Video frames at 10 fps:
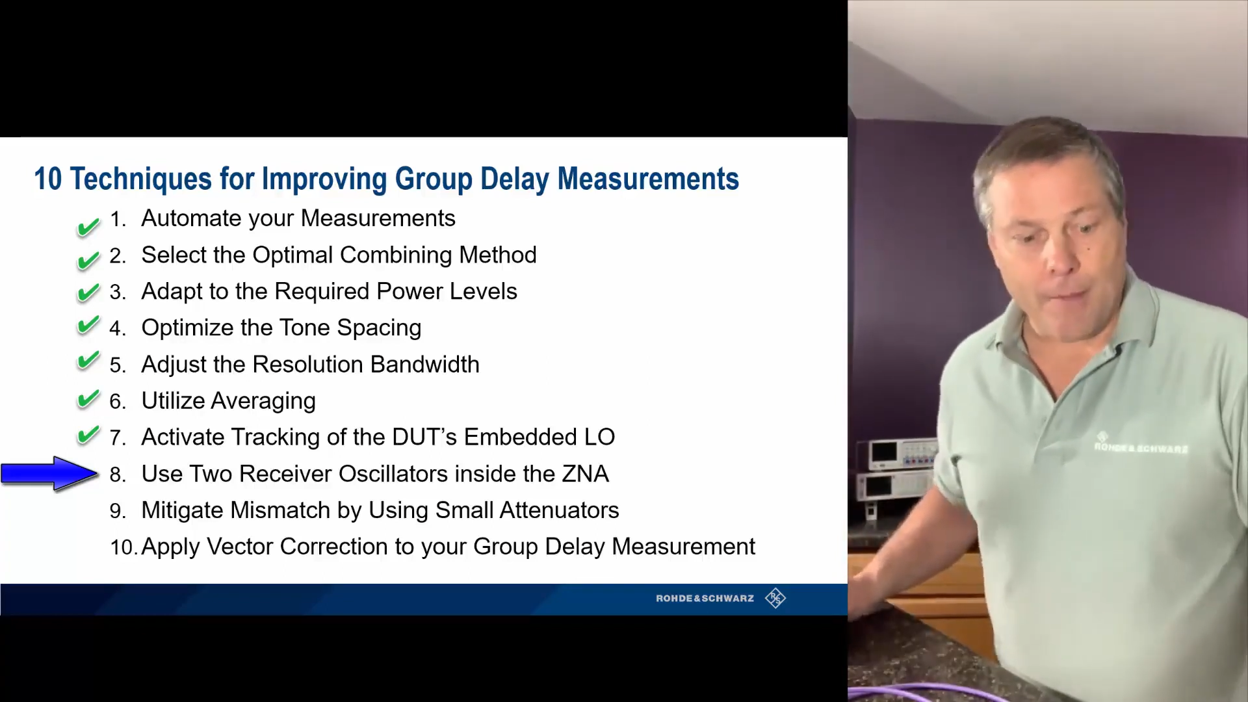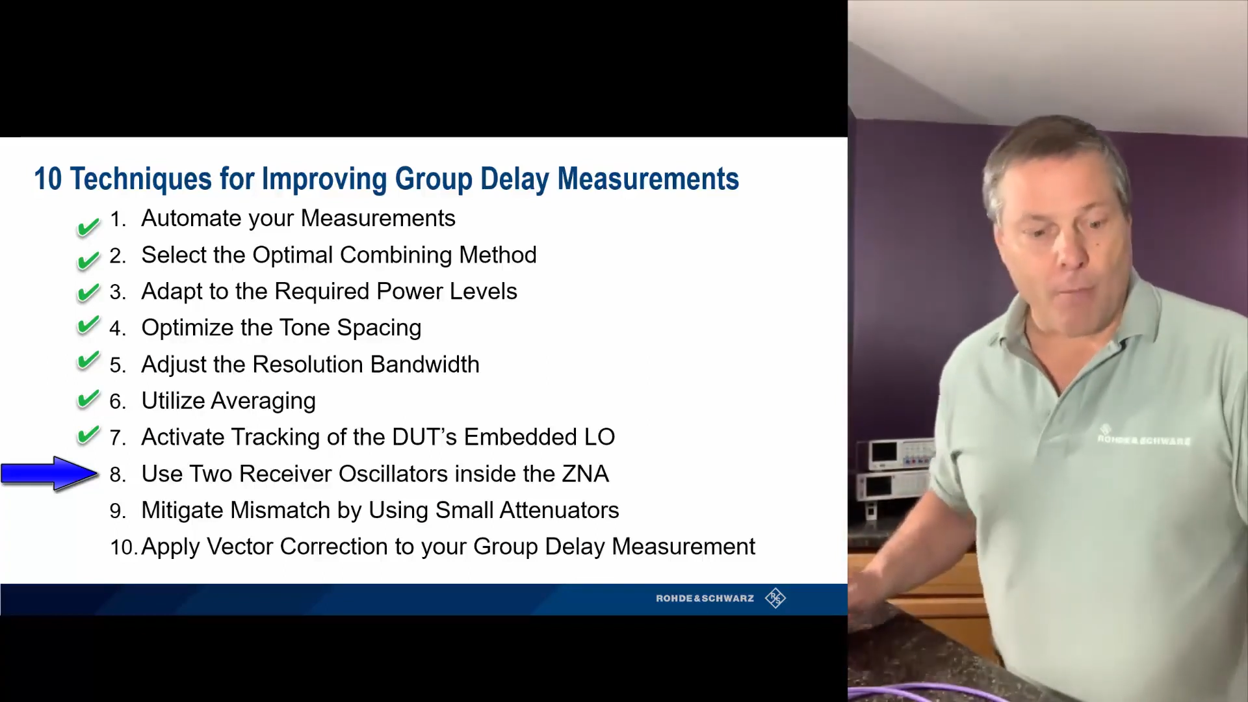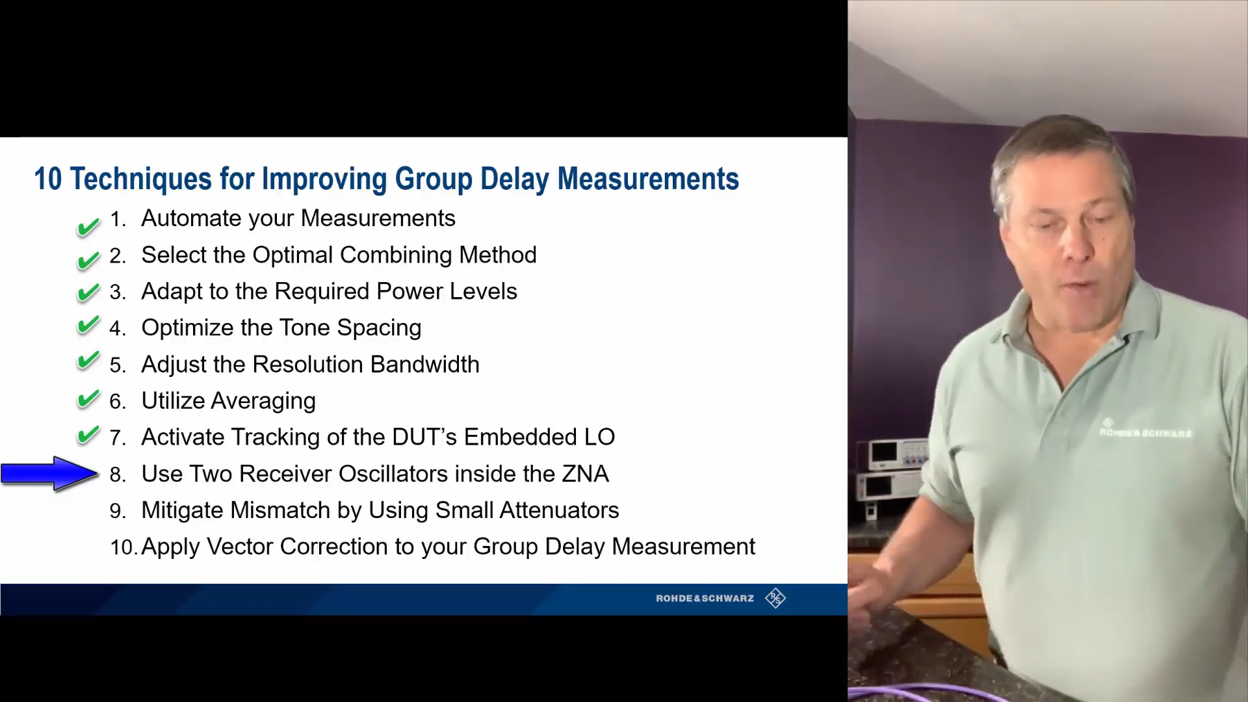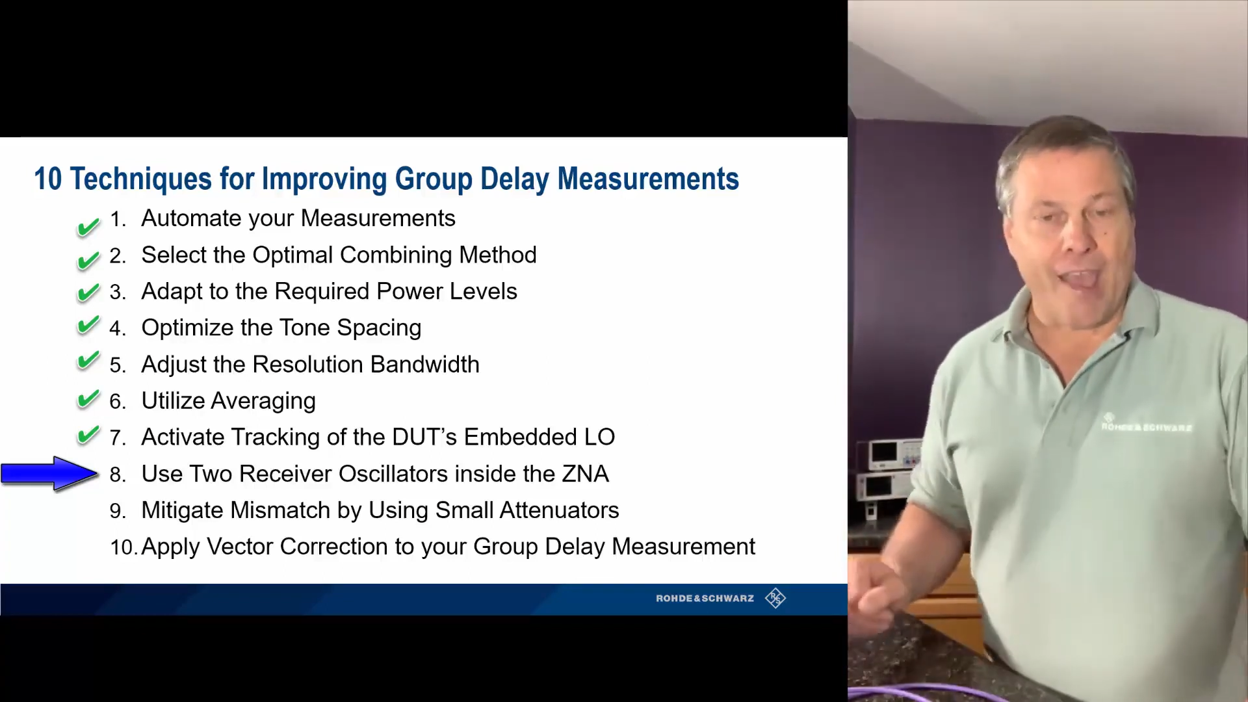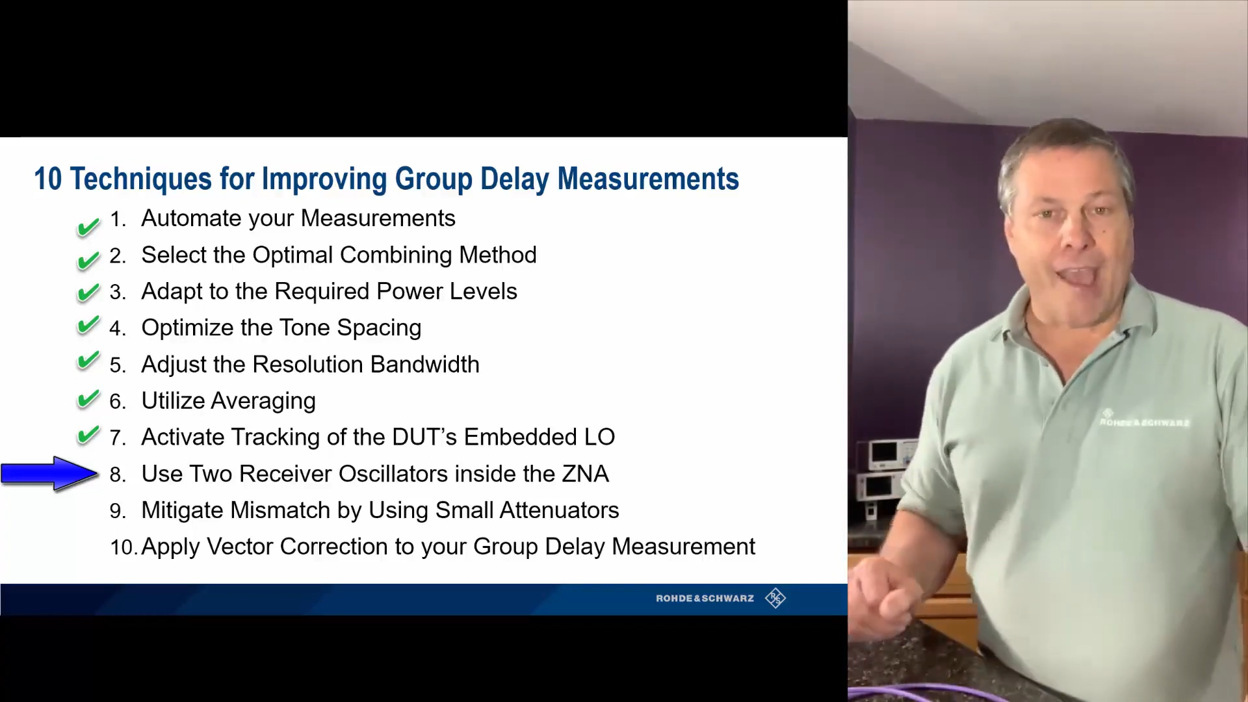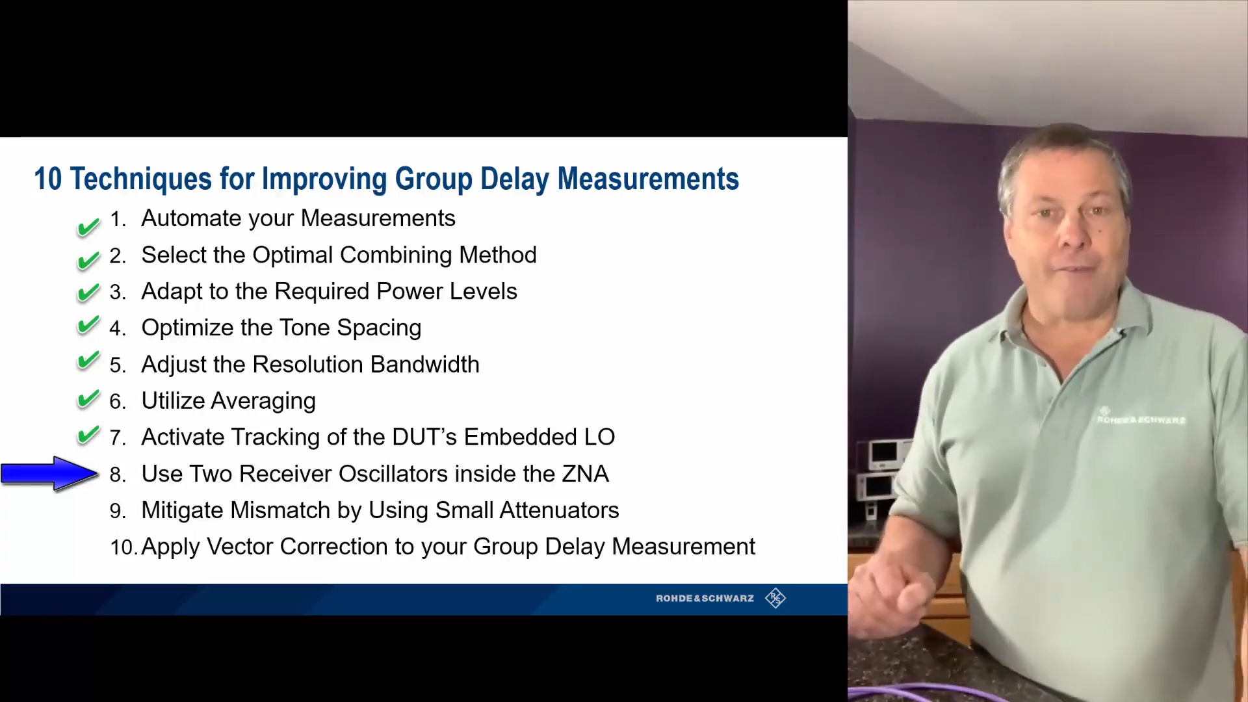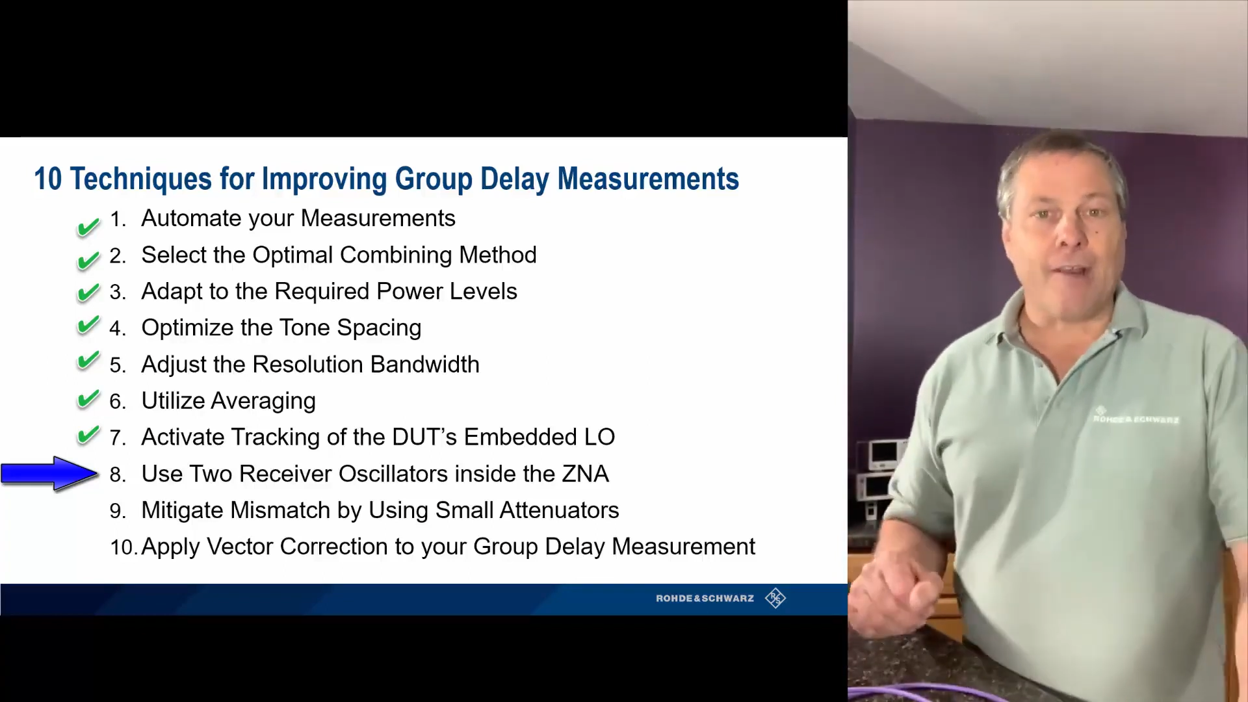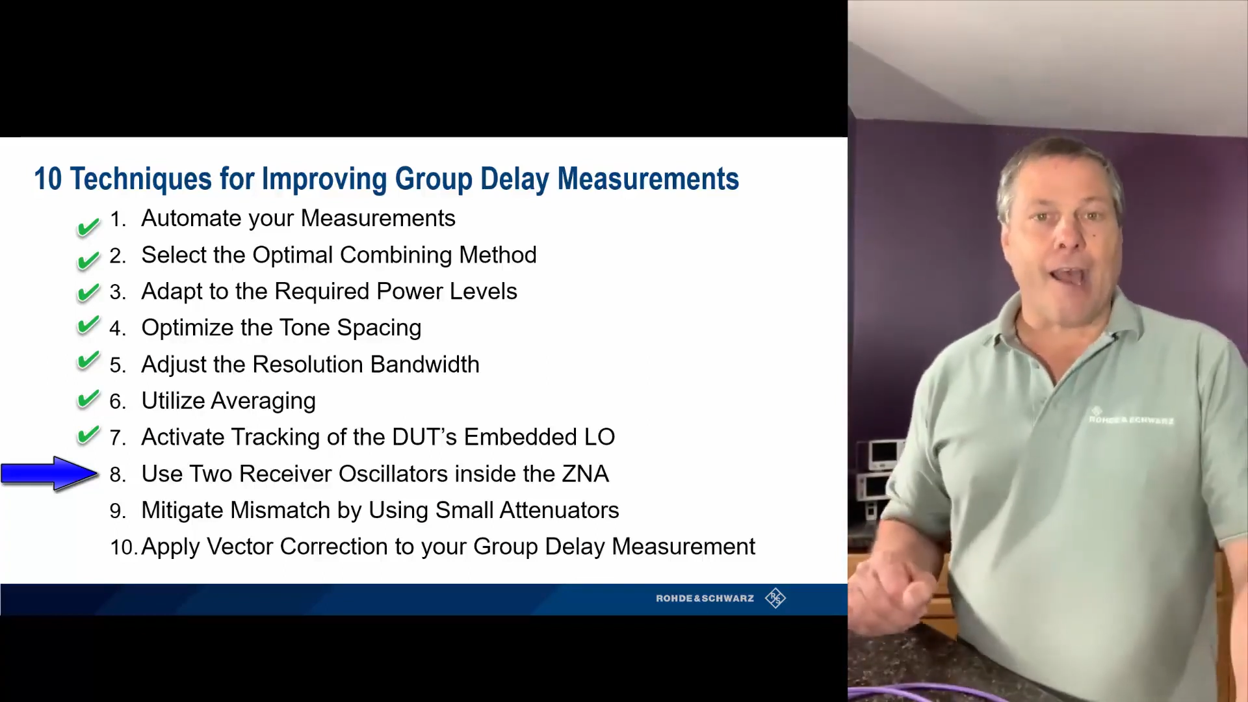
But we have an